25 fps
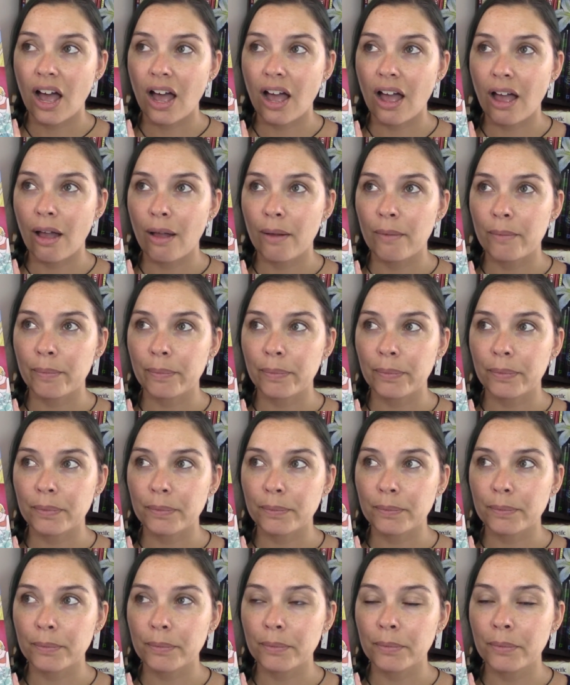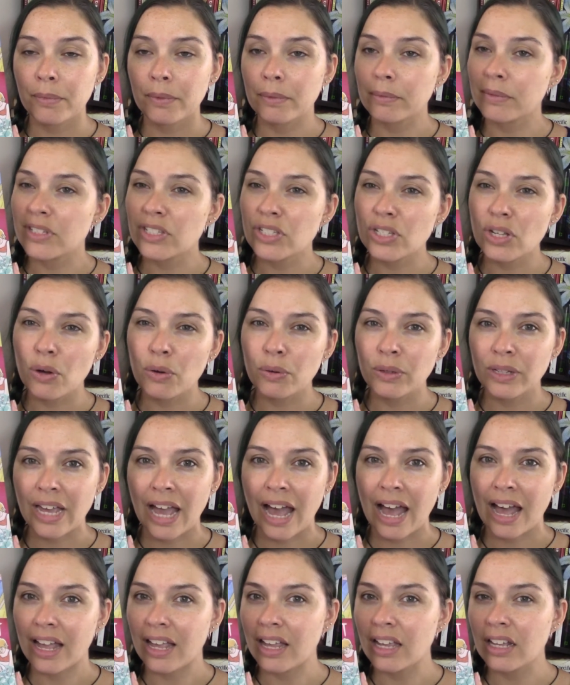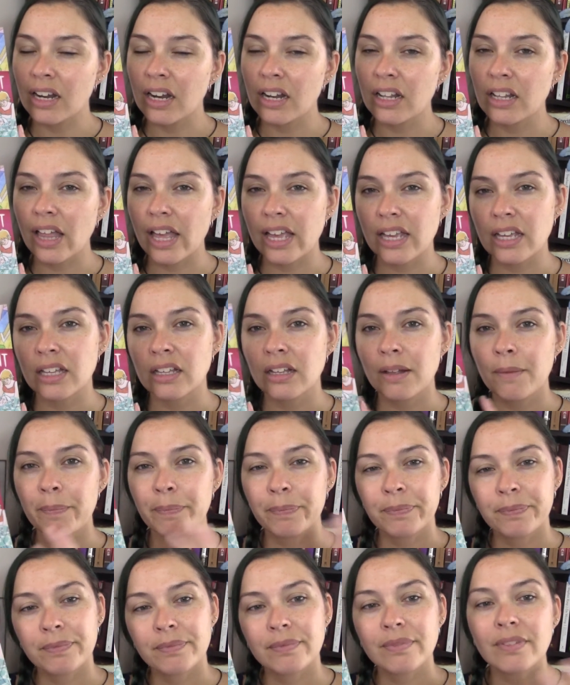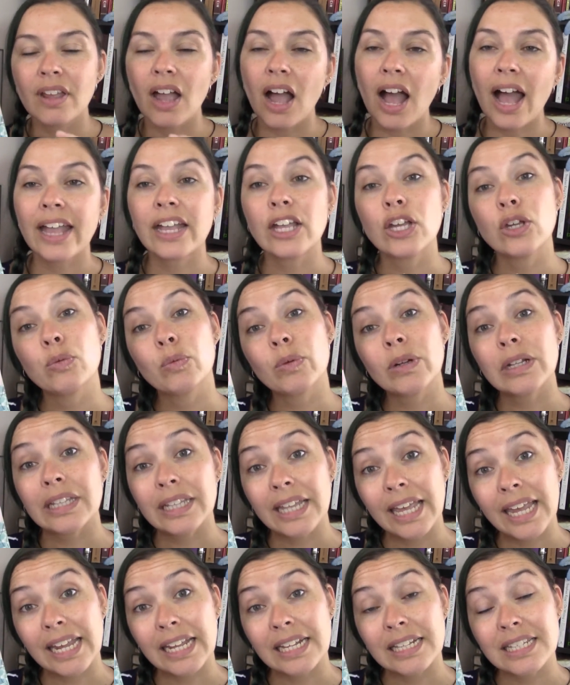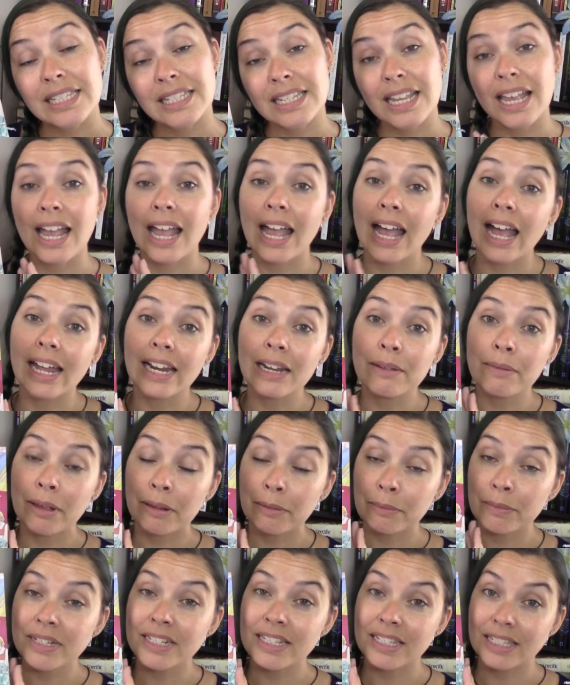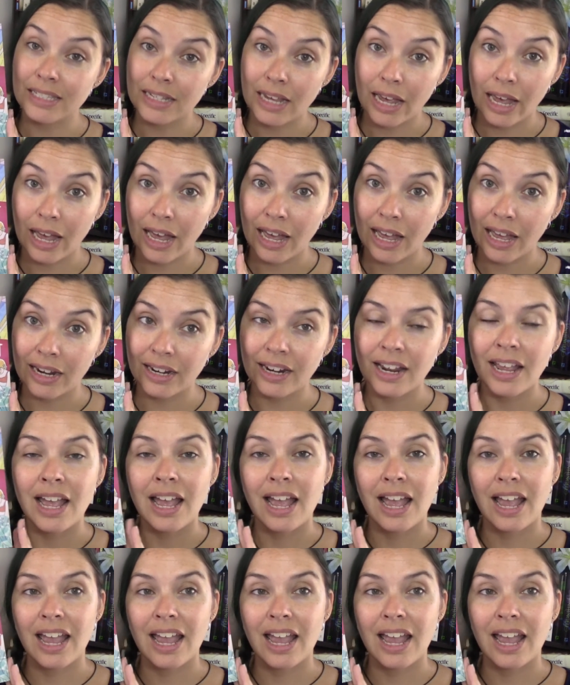Um, so yeah, it, it like, I could relate and it made me sad